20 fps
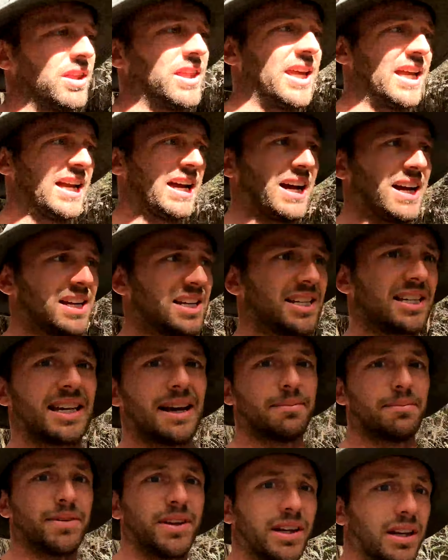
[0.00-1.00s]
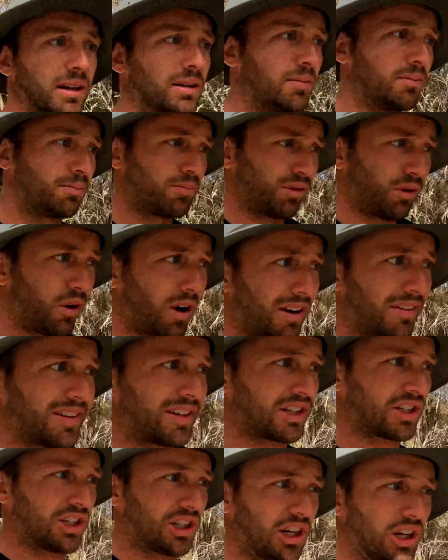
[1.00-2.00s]
There are some that are
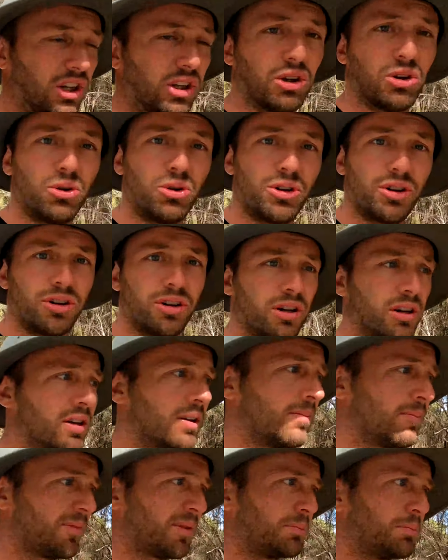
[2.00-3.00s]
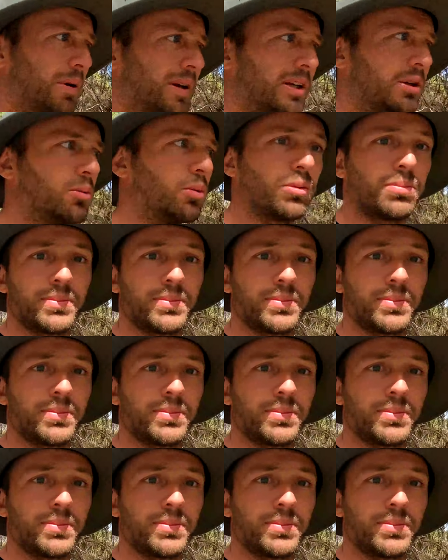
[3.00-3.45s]
private, secluded, but you